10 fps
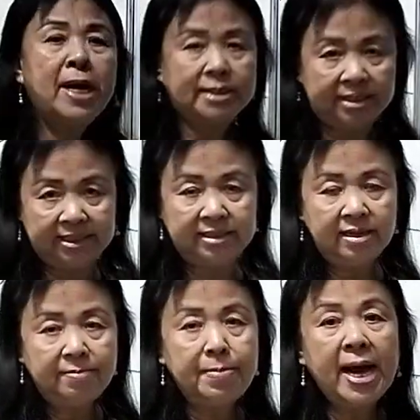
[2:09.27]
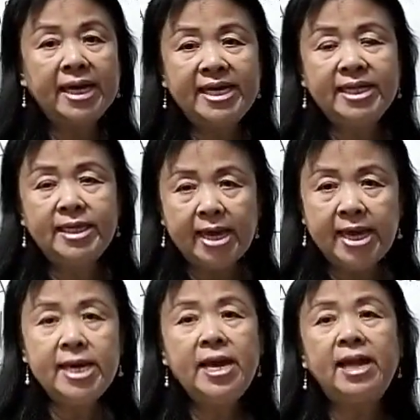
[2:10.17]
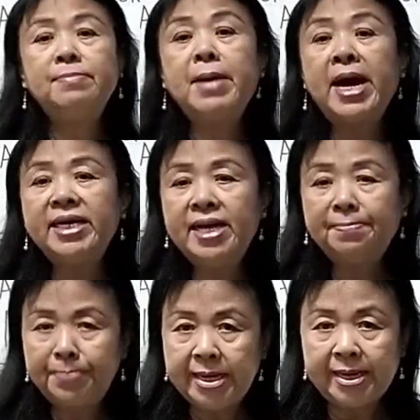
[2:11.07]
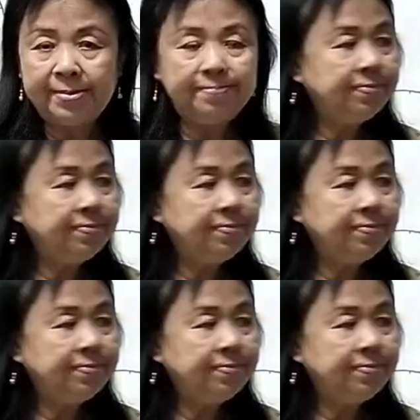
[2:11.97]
parts, bahagian A and bahagian B.